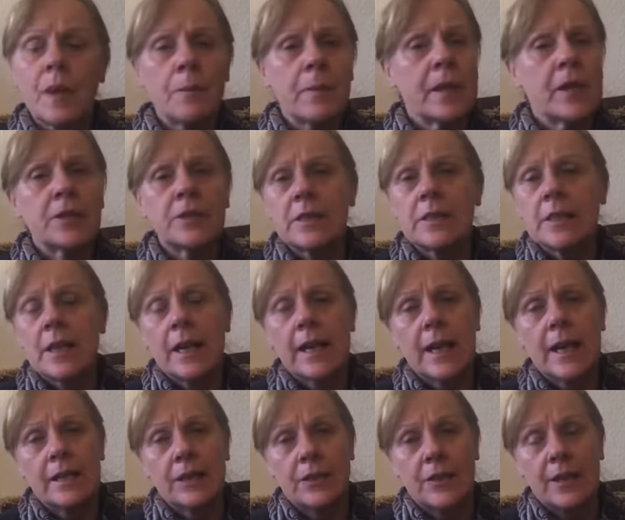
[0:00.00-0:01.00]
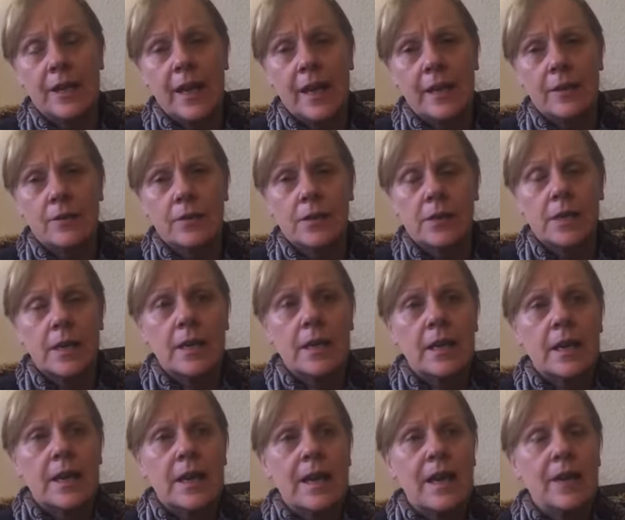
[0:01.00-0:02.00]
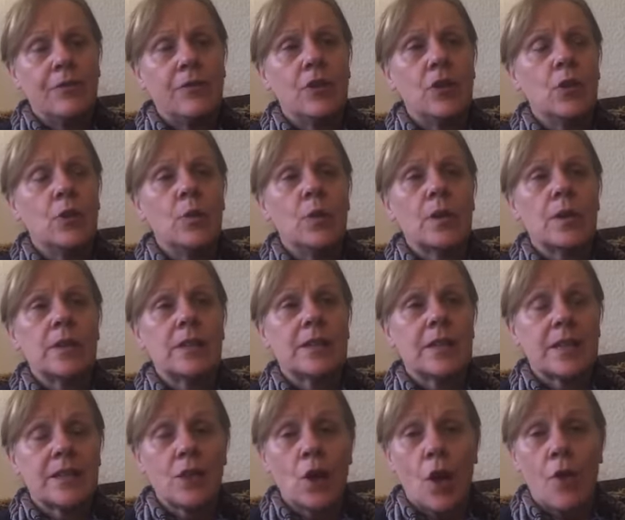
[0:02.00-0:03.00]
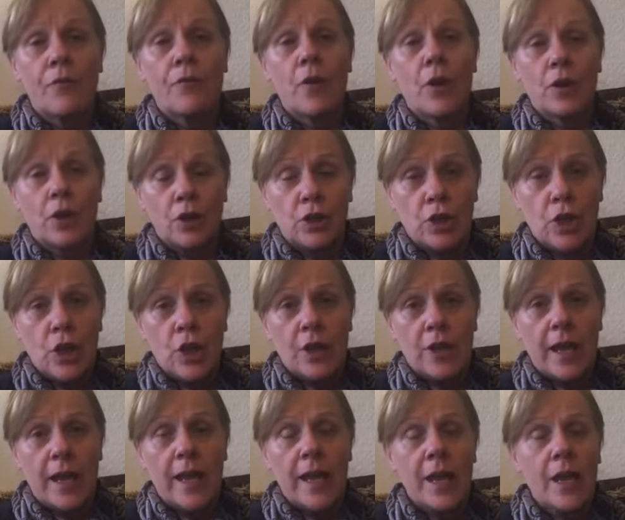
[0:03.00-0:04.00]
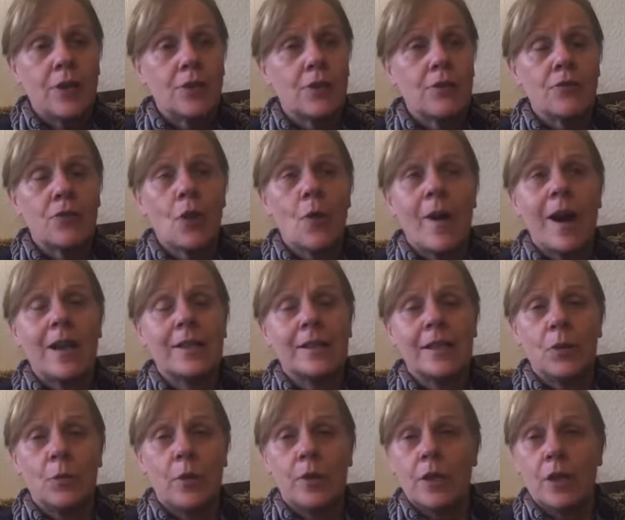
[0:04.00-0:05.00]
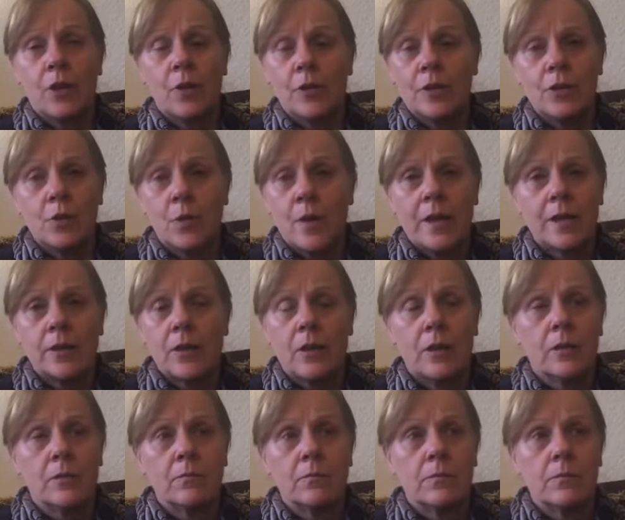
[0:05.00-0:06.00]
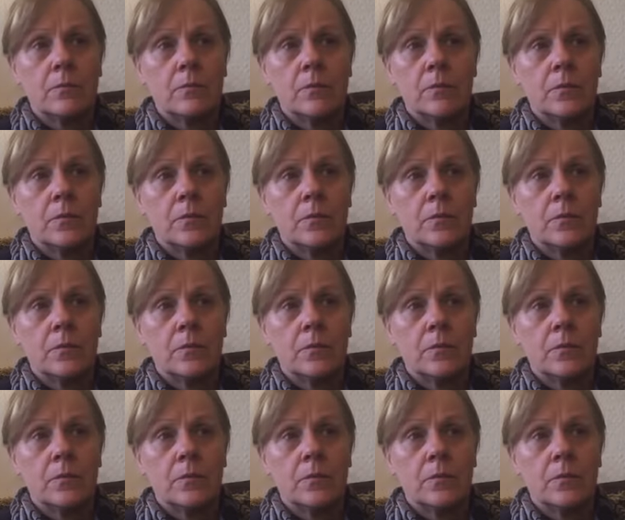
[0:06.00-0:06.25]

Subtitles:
Because it's like anything else. If you set off on a journey and you've no idea where you're going to end up,